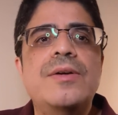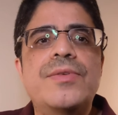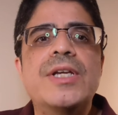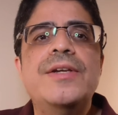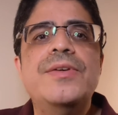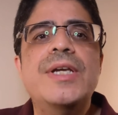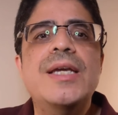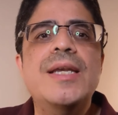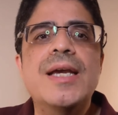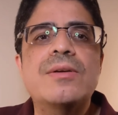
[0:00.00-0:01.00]
forgiving
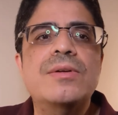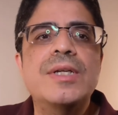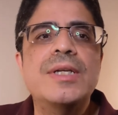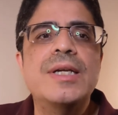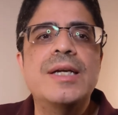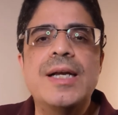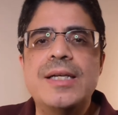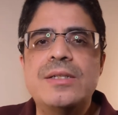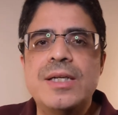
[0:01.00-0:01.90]
iniquity and